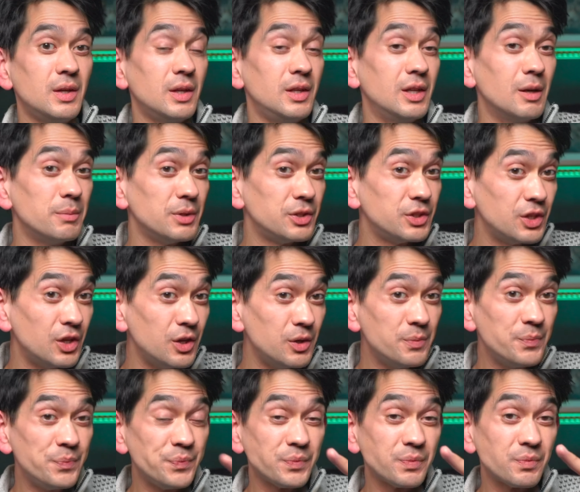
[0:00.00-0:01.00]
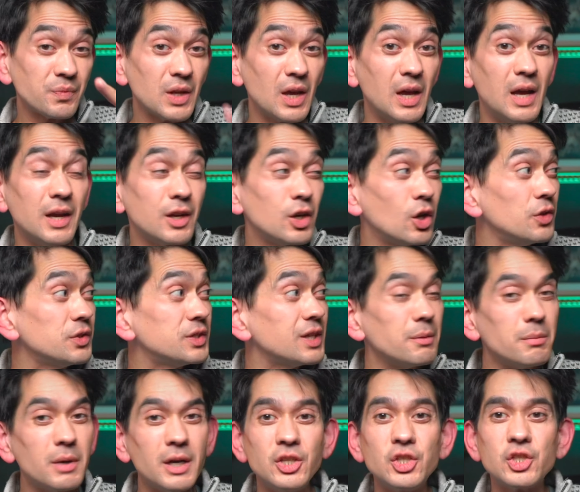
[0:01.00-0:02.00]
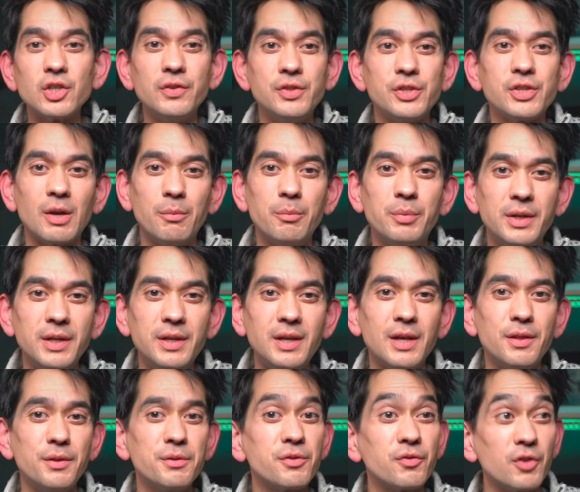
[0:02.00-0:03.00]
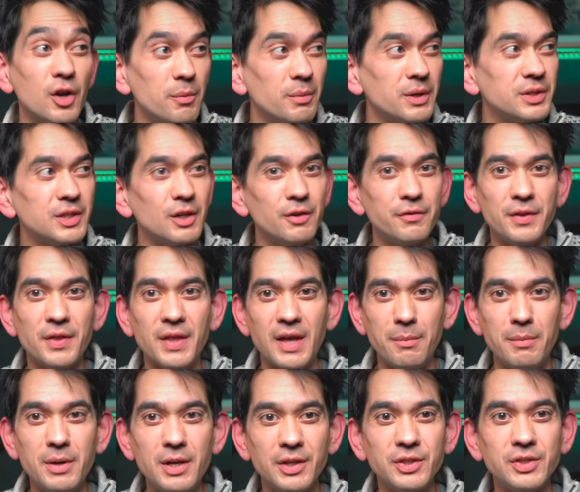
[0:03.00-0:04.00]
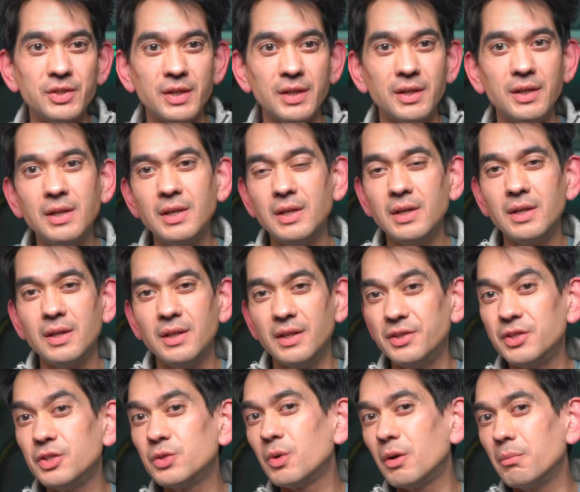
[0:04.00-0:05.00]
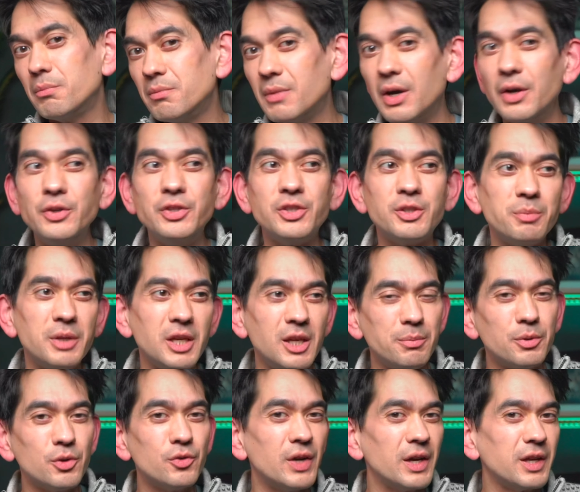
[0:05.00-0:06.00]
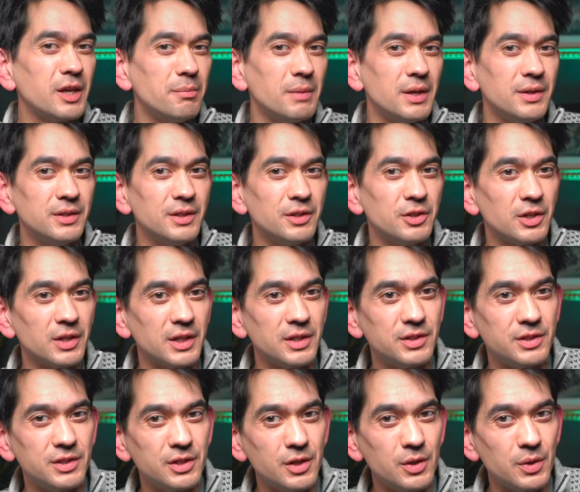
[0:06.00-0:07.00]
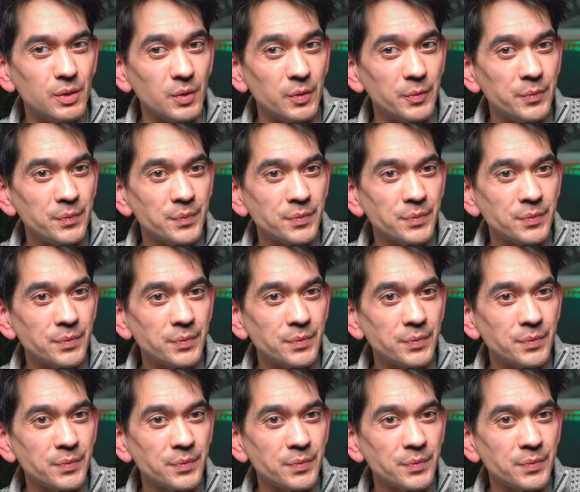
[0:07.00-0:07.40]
Number 2, contact my insurance company and throw myself at their mercy. This is what most people recommended that I do.